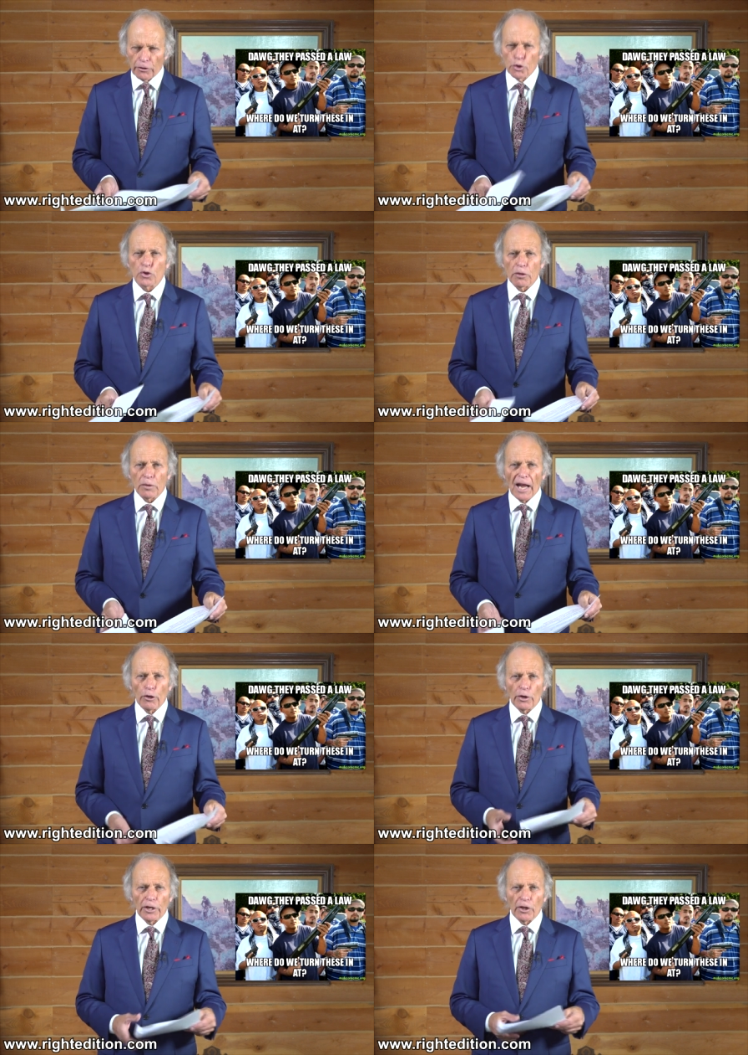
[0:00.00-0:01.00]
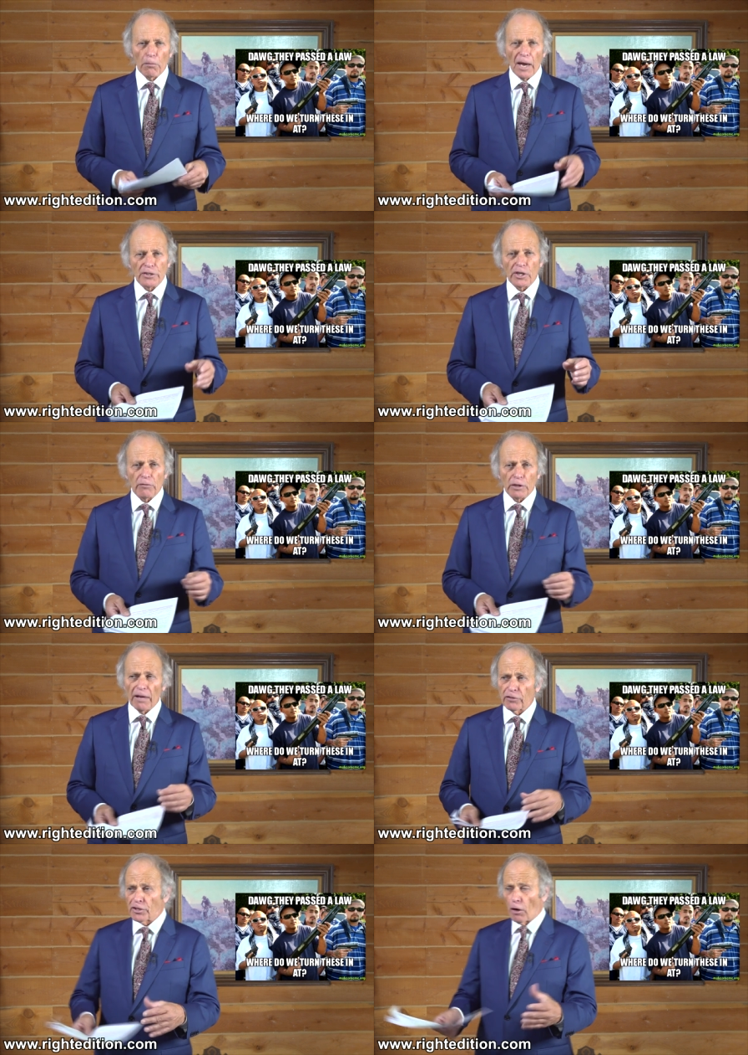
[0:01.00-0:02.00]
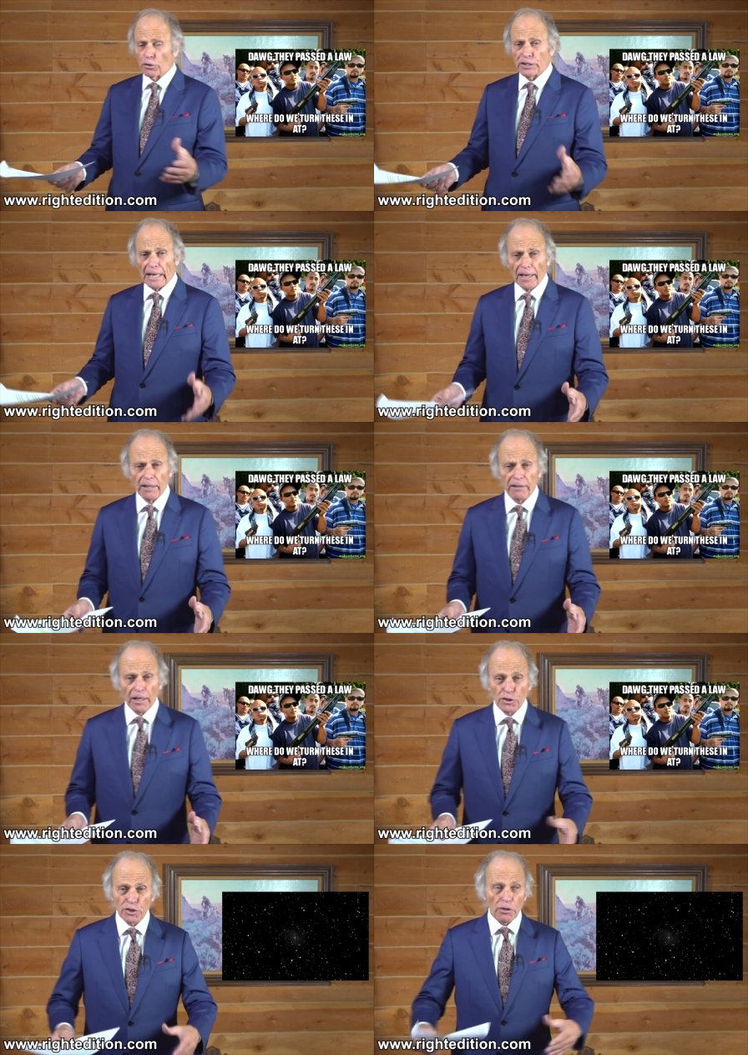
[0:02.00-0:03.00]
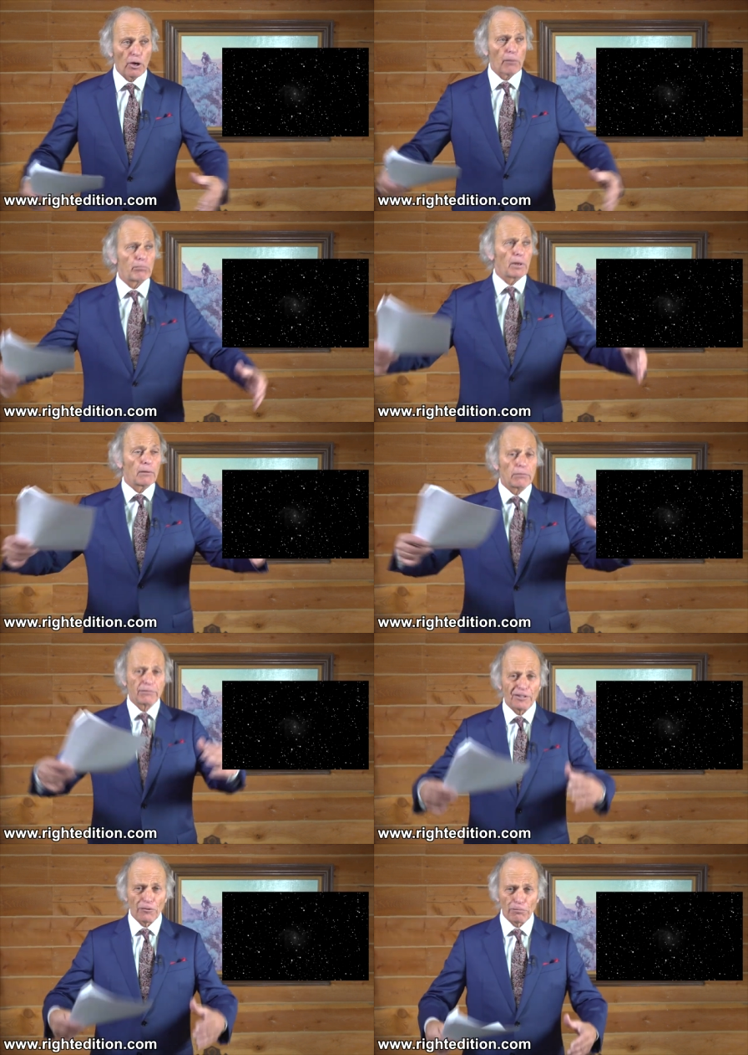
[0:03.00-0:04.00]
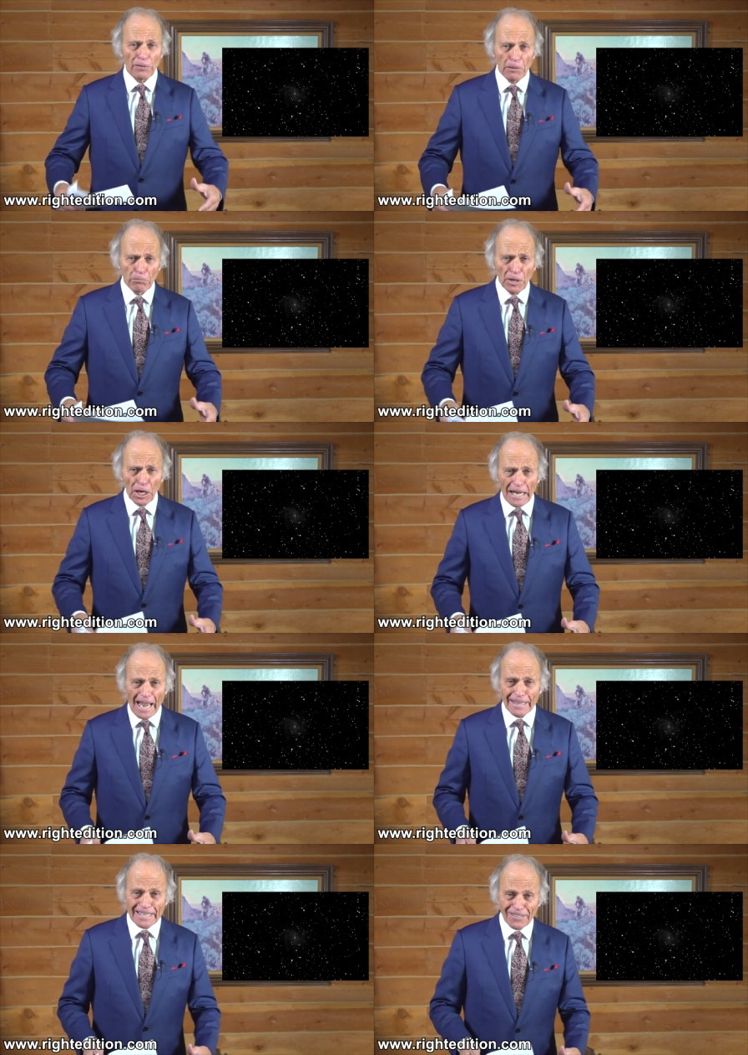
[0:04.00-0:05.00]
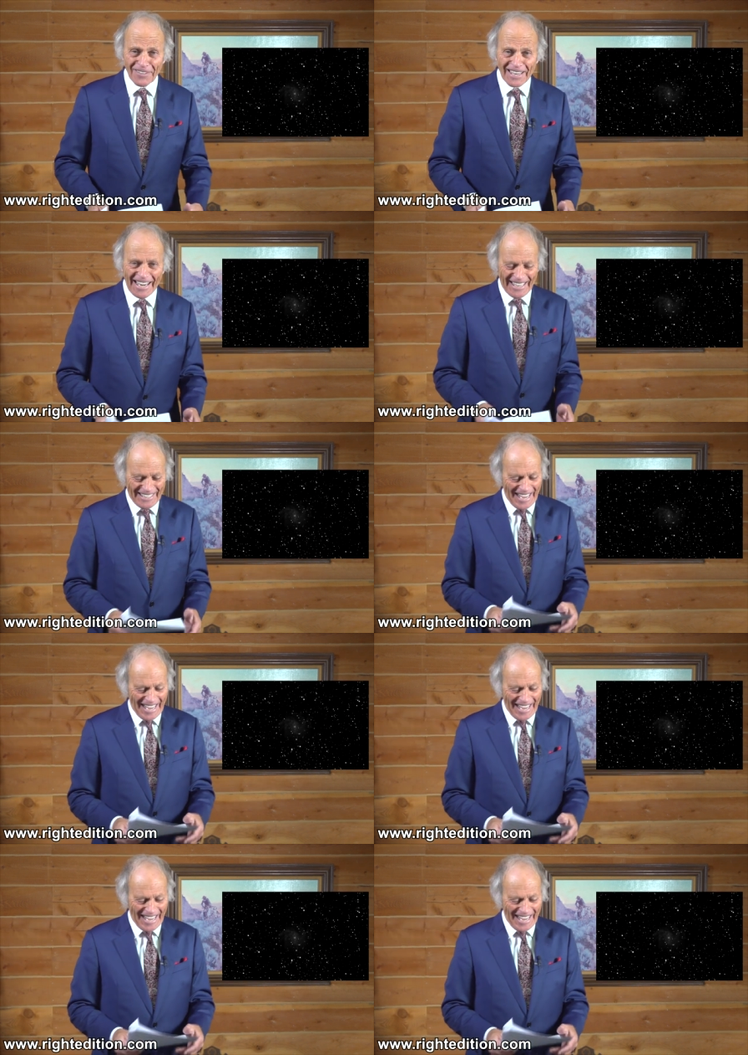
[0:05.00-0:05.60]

usually when I look into the mindset of a leftist, I don't see anything, just a good big, you know, big bit of nothing, right?